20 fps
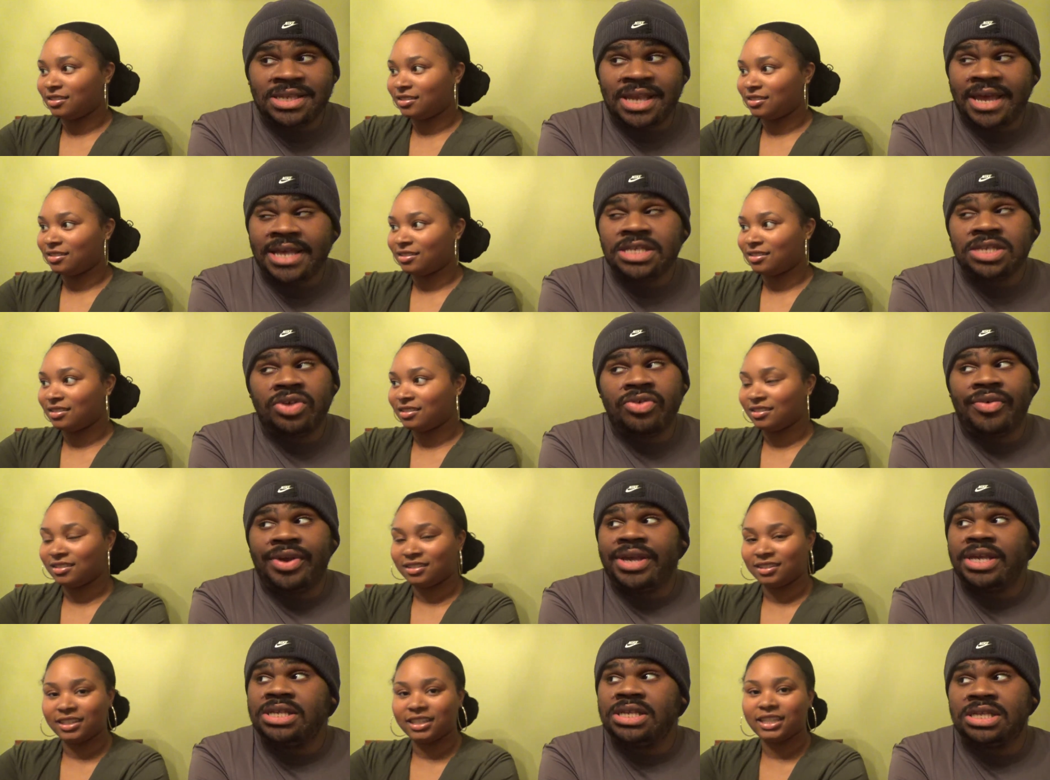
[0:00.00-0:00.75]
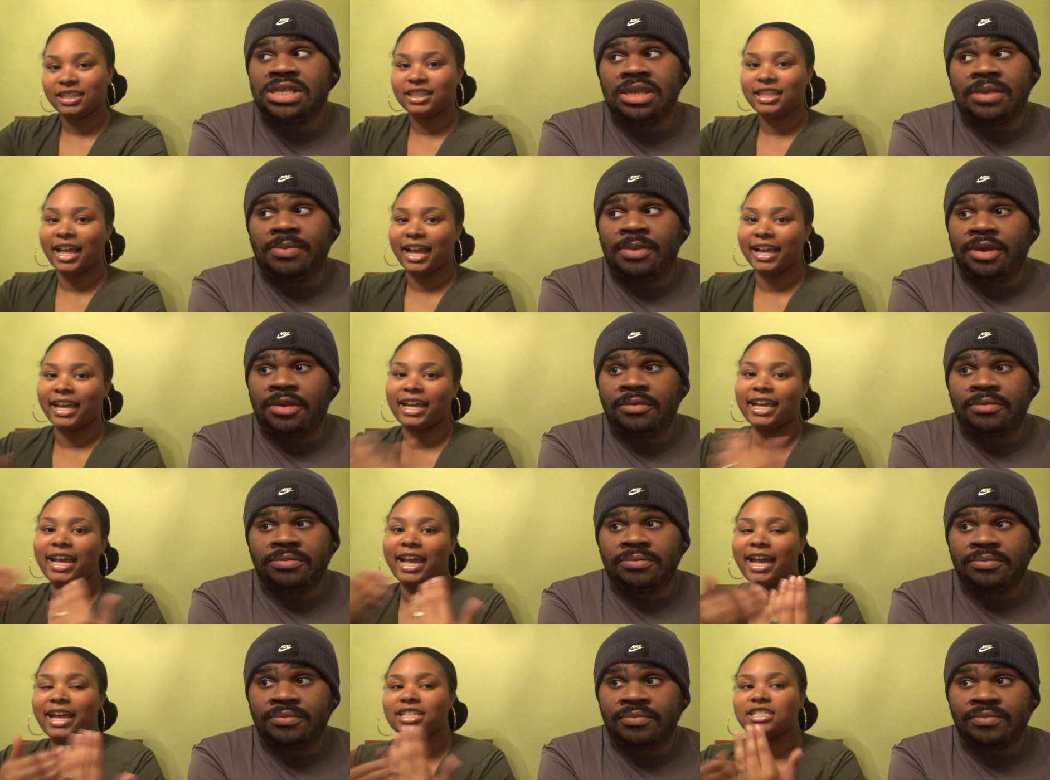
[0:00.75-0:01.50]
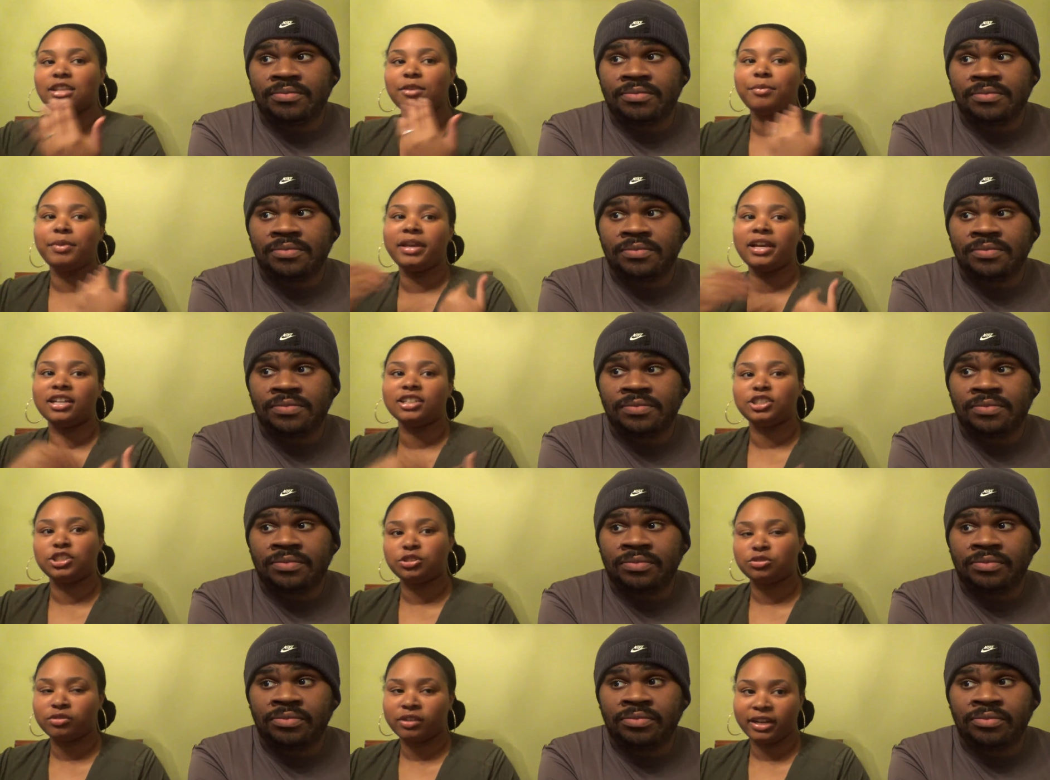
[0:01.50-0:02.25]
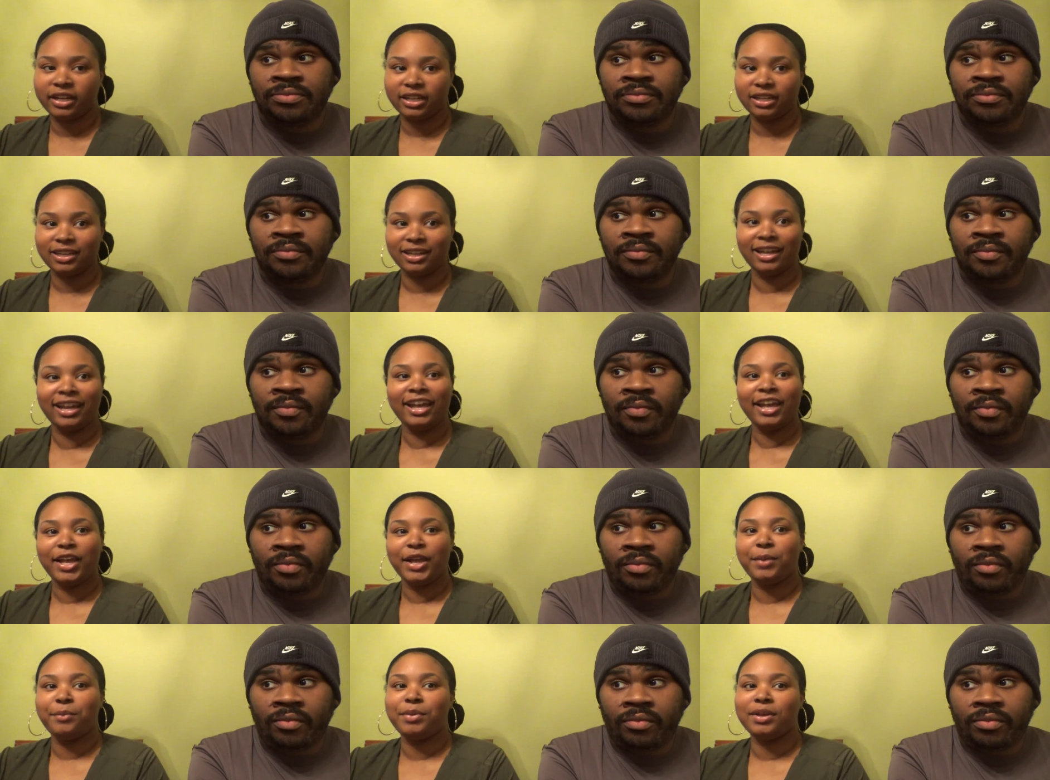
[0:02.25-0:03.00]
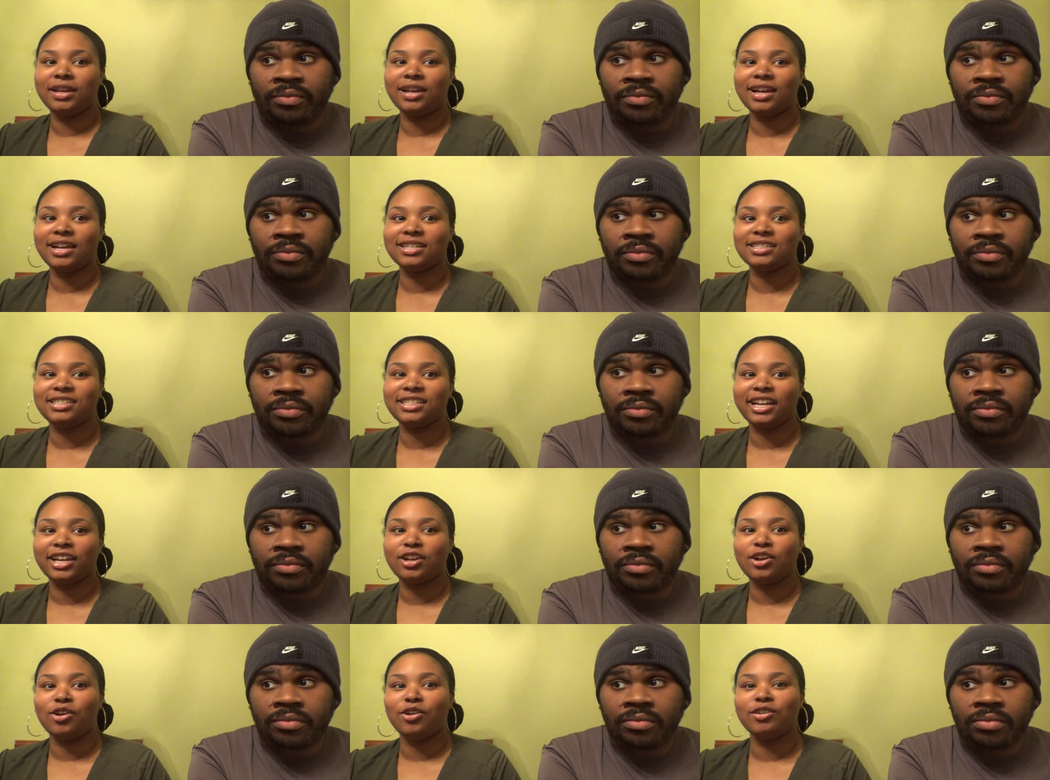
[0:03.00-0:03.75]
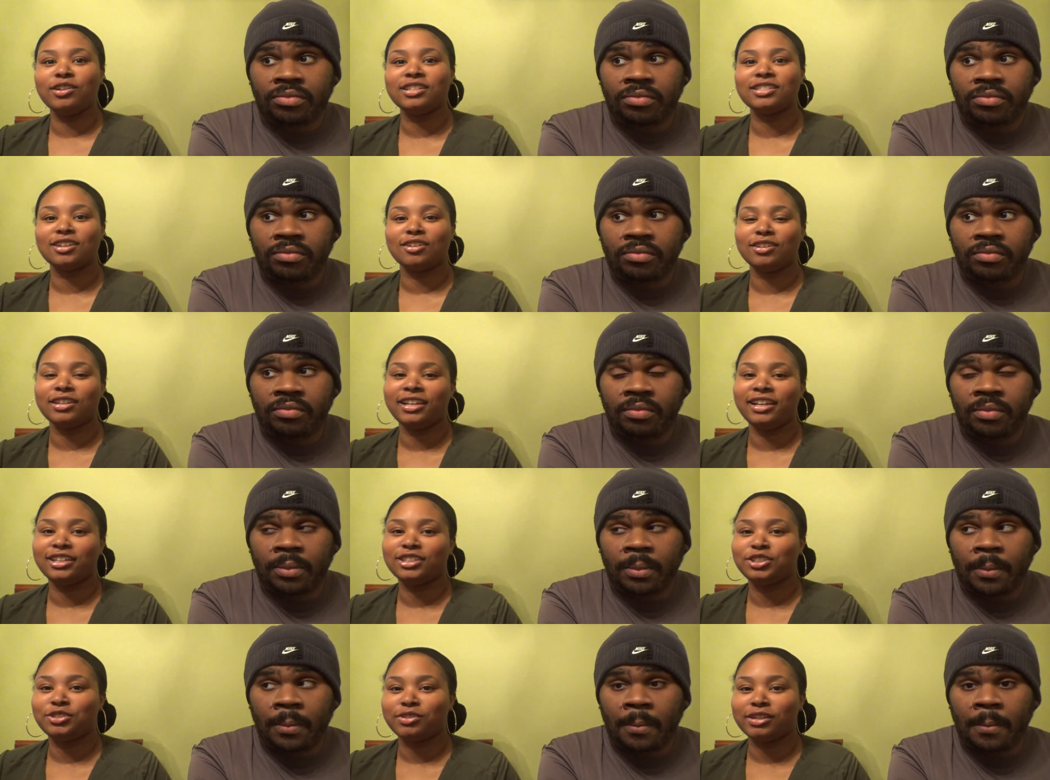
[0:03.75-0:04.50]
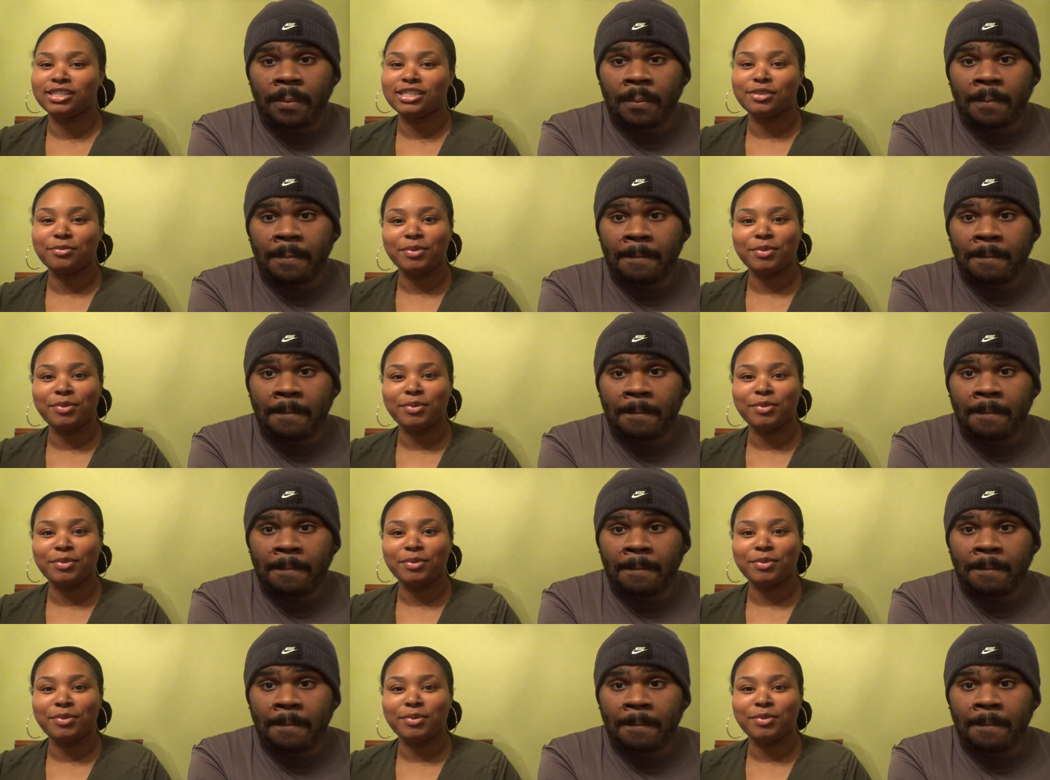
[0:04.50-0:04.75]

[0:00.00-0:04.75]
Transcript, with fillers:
Speaker 1: that's crazy to like, me. Like
Speaker 2: it has to be a trend. And because J. Cole is only a trend to